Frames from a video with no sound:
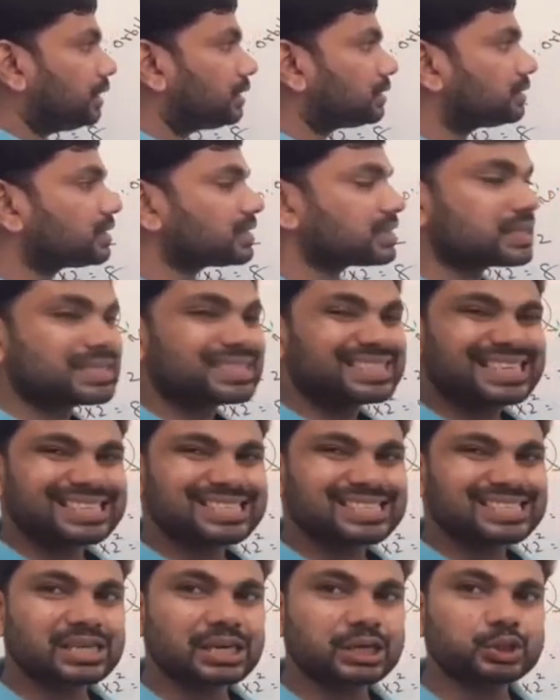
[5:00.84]
This is the
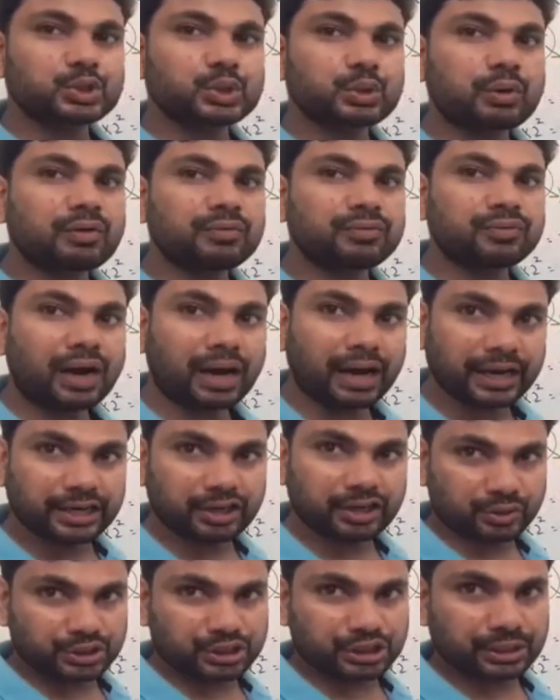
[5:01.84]
structure of
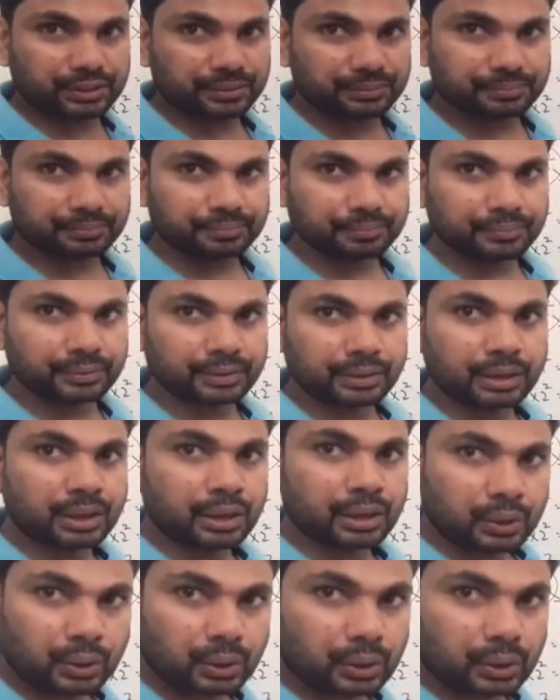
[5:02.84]
hydrogen.
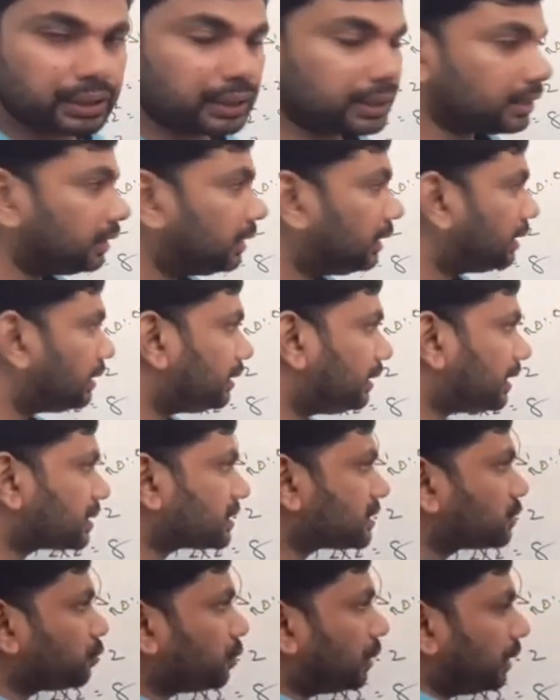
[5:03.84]
Okay,
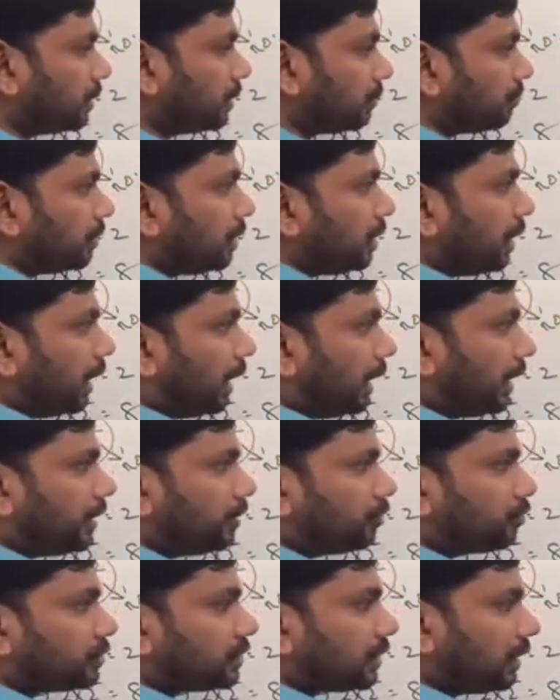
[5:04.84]
next one,
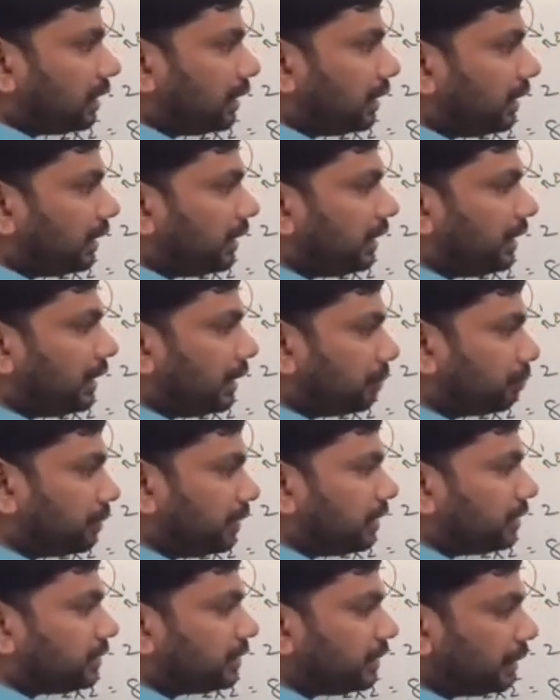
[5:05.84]
hydrogen, helium,
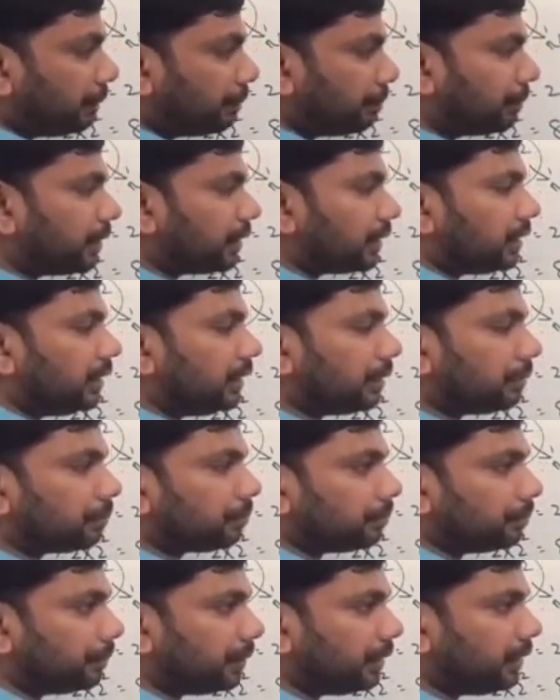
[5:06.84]
lithium,
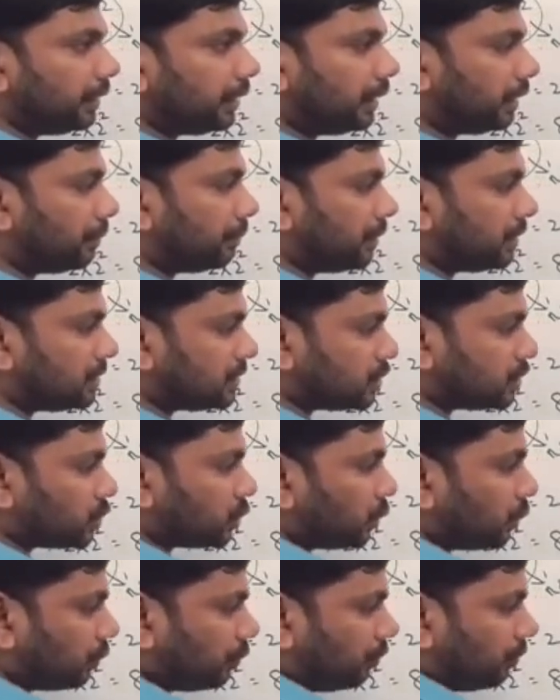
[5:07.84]
beryllium, many elements.
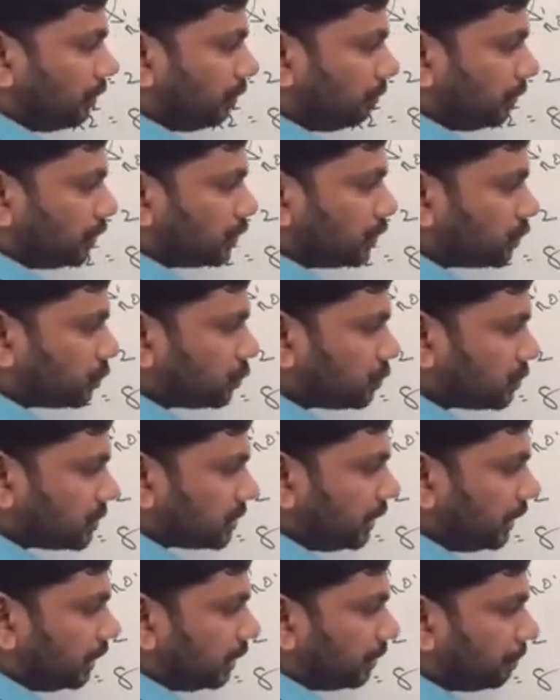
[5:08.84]
So we will choose
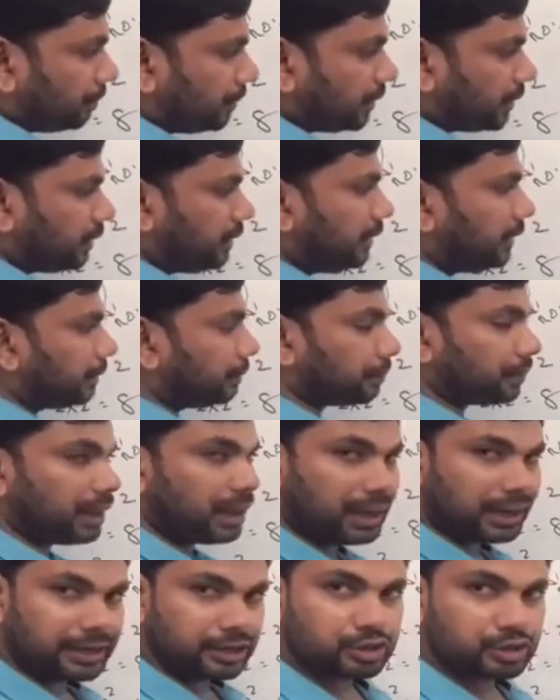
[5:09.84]
here beryllium.
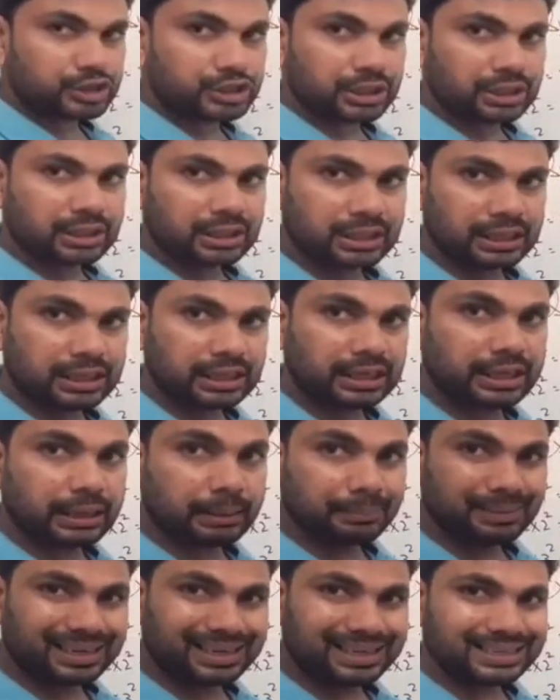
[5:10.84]
Hydrogen,
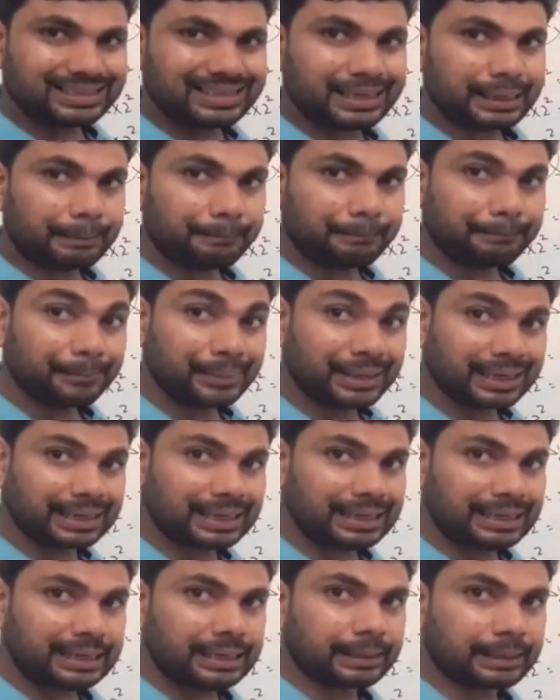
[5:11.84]
helium, lithium,
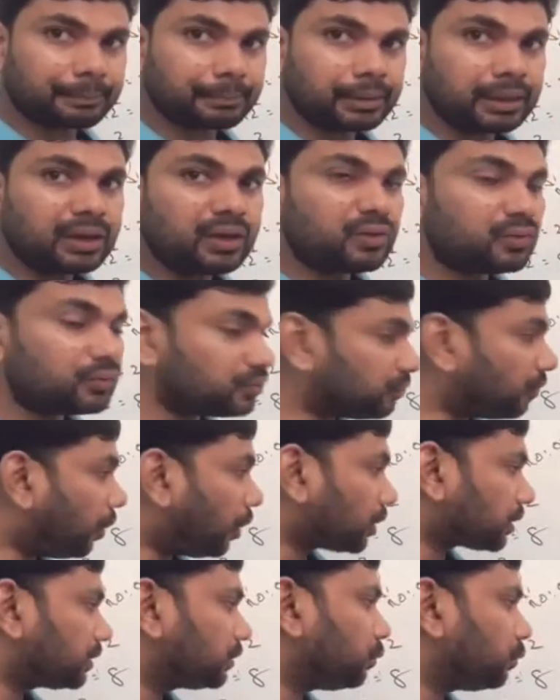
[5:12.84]
beryllium.
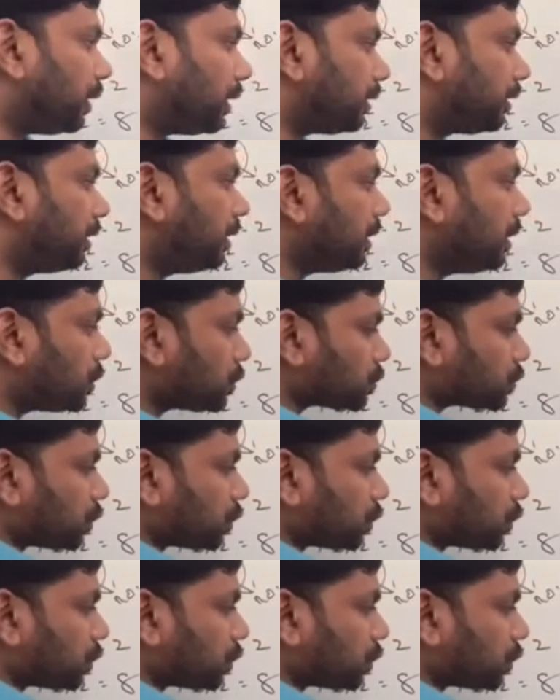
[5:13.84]
Fourth one.